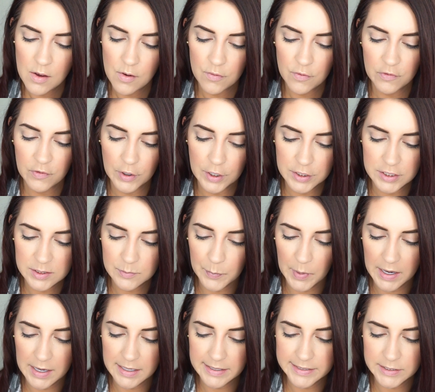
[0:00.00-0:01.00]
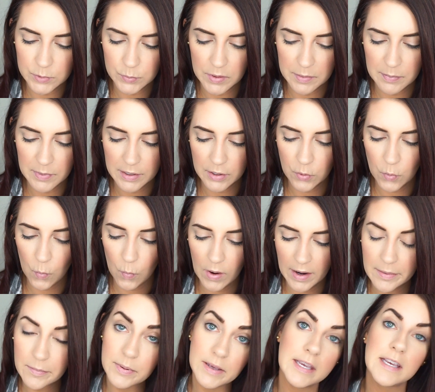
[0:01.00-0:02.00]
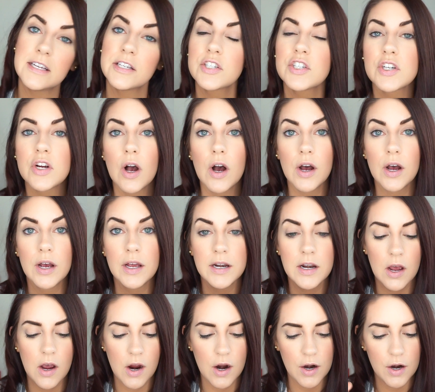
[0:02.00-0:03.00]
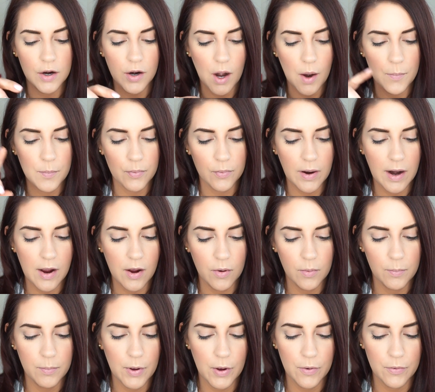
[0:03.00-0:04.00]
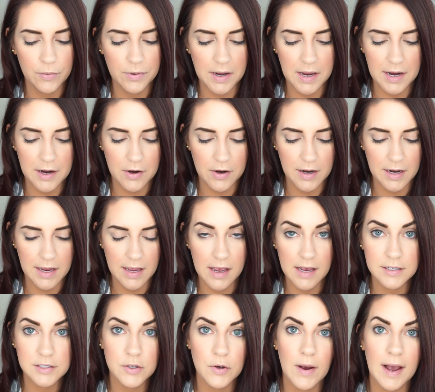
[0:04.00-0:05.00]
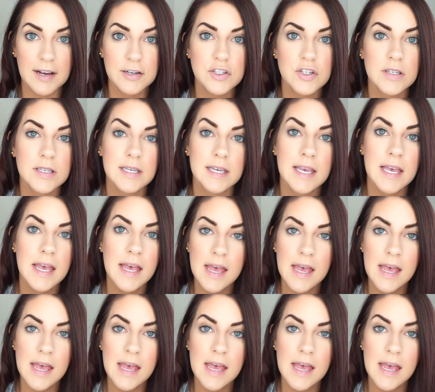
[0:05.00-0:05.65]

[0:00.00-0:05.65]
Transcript: first by sweeping White Peach on our brow bone area. So actually,